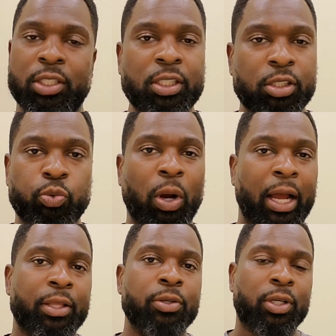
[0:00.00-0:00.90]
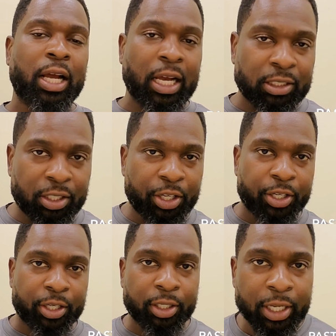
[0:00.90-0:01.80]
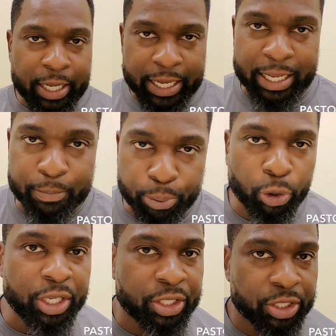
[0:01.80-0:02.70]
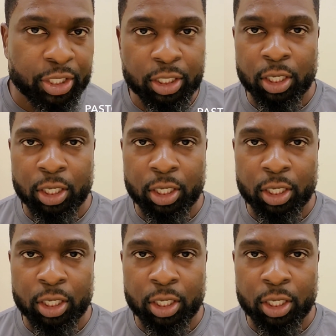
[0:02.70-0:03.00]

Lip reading: This is why you're constantly hearing it preached